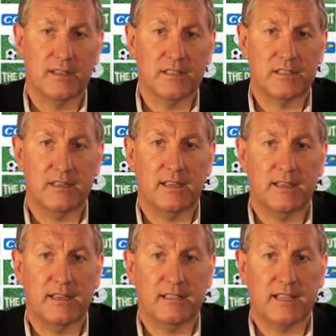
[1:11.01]
It's
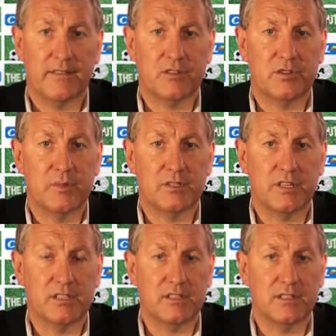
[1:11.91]
the other two
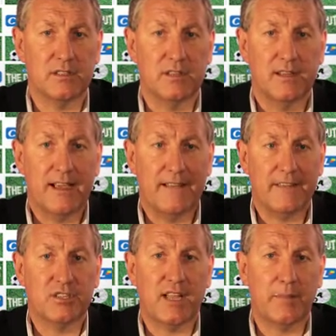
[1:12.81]
positions and
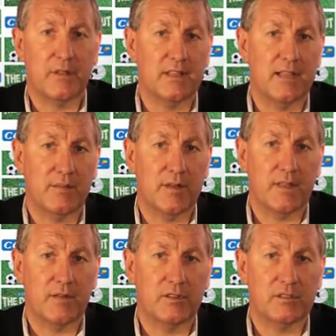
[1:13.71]
the shape of the team, I
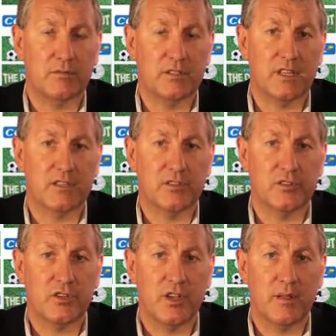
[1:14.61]
think, which does
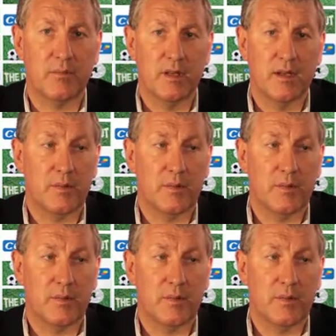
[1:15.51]
concern him.